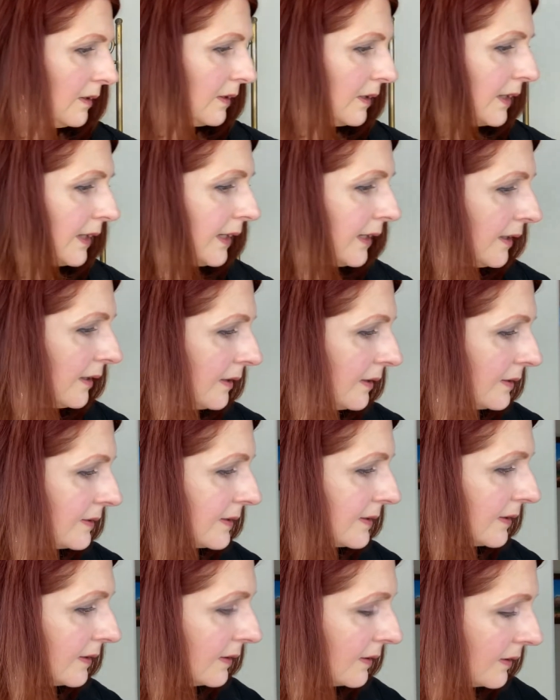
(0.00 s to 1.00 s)

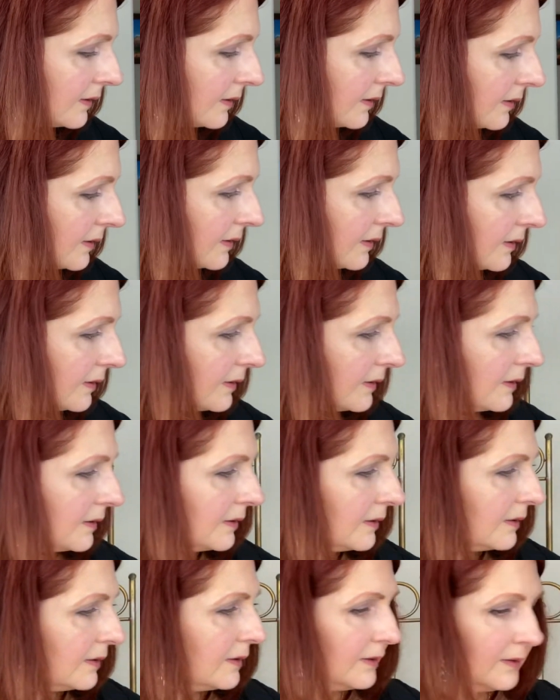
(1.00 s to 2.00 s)
And
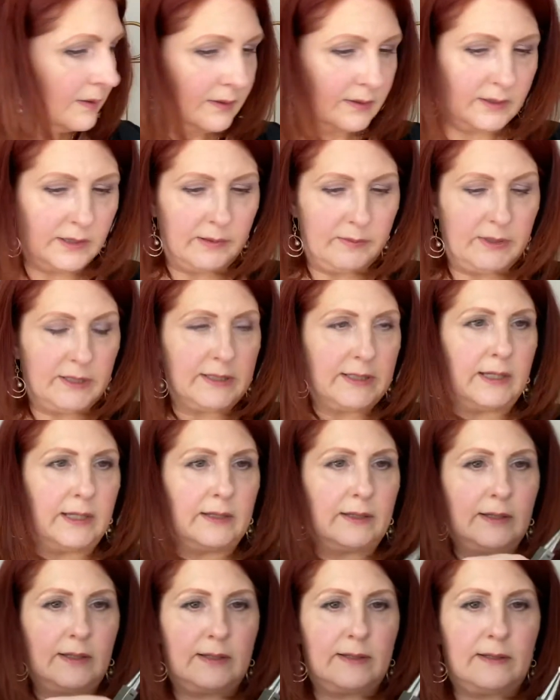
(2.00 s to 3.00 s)
let me
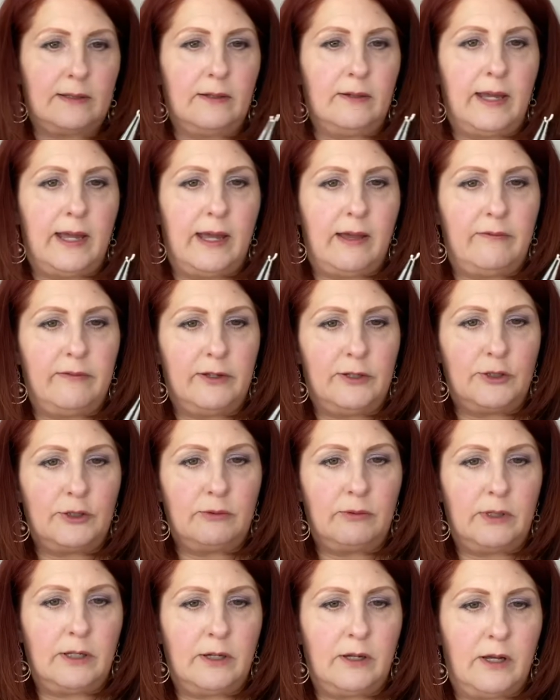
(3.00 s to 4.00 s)
take this little half
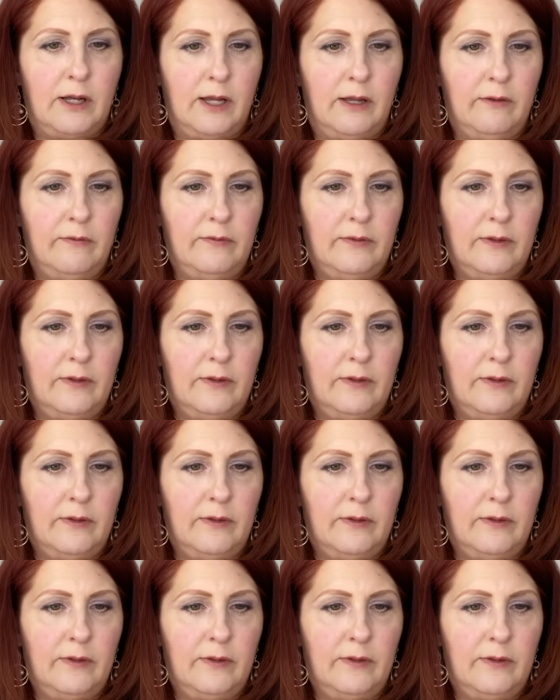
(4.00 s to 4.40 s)
hitch one off.